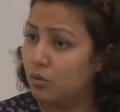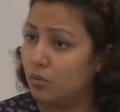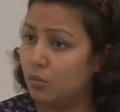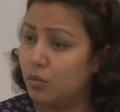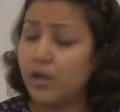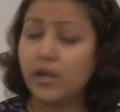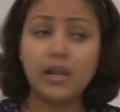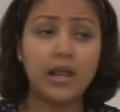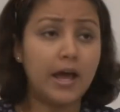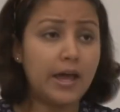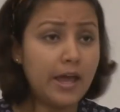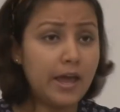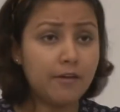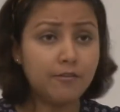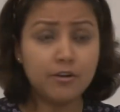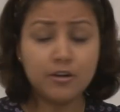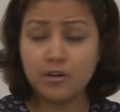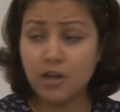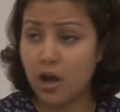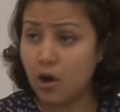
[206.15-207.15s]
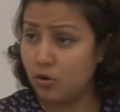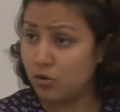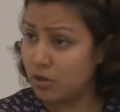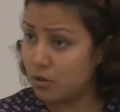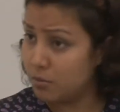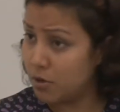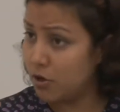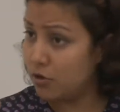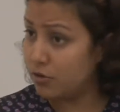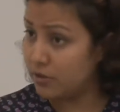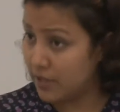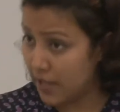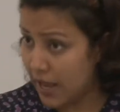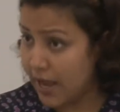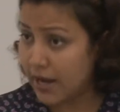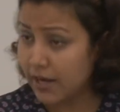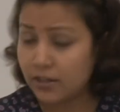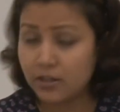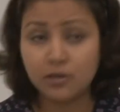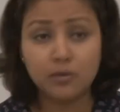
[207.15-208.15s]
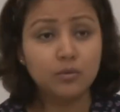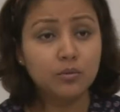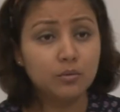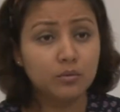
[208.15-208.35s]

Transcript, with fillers: well, I have a doubt about that.